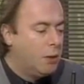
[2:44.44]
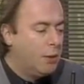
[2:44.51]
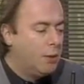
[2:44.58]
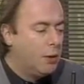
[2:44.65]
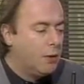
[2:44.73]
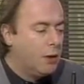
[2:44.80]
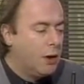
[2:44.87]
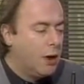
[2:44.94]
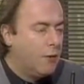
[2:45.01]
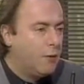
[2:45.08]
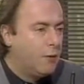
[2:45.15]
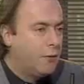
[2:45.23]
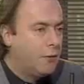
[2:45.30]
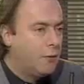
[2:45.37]
people on the
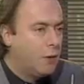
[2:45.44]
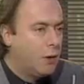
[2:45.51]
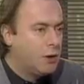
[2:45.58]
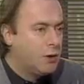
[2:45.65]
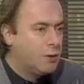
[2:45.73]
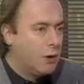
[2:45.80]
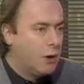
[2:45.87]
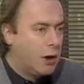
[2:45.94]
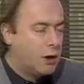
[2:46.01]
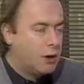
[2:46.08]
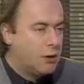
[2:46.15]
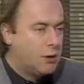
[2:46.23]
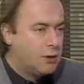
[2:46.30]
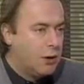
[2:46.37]
left, which is where
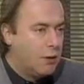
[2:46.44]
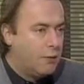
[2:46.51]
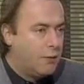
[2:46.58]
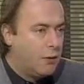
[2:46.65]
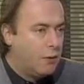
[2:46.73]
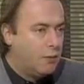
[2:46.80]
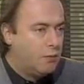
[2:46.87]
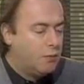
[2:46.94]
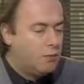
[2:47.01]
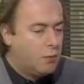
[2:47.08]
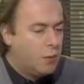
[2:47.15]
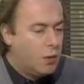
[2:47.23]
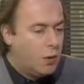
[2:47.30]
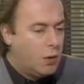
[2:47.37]
I start from,
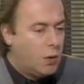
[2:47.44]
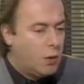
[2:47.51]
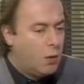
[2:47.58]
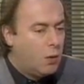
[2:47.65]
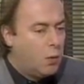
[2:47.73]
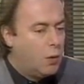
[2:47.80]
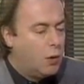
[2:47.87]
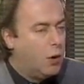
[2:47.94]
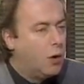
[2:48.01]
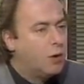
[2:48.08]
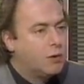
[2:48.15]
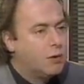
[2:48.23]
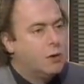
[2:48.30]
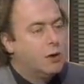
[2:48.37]
were
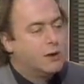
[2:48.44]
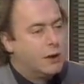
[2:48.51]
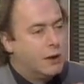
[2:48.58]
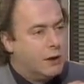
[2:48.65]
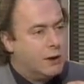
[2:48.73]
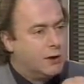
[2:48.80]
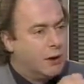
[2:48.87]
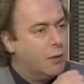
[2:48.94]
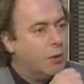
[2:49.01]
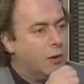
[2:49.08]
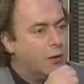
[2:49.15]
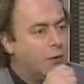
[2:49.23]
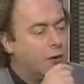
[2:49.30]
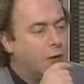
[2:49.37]
not as keen as I
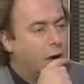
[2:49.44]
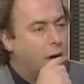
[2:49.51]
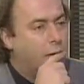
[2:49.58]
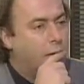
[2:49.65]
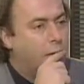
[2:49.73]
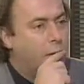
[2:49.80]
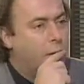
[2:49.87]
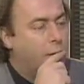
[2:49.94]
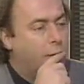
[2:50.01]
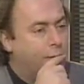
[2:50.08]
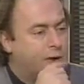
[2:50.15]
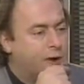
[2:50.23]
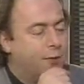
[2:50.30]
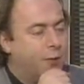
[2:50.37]
was. And there
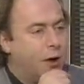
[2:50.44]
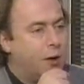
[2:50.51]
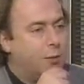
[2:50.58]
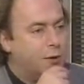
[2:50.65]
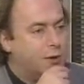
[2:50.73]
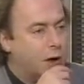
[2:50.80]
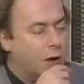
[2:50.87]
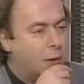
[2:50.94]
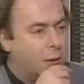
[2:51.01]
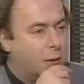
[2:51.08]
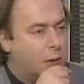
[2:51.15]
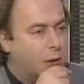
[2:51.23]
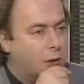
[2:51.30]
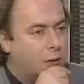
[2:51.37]
were some very bizarre
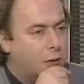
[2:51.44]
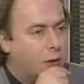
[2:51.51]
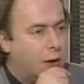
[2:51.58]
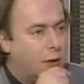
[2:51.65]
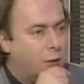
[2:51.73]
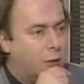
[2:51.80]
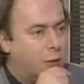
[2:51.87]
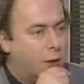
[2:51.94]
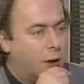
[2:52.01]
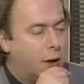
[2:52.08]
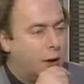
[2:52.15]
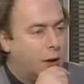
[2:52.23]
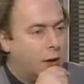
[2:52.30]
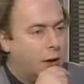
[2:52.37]
people on the right who were
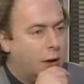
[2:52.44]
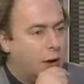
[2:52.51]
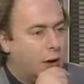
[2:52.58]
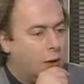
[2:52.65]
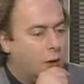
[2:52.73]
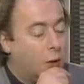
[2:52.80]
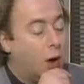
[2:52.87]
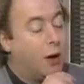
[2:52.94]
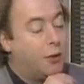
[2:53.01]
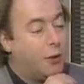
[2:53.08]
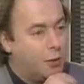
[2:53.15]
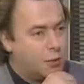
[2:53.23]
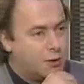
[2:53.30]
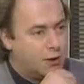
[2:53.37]
making the, or I
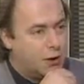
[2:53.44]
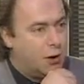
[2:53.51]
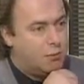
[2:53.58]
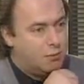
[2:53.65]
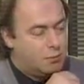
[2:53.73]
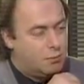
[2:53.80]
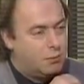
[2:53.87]
think bizarre,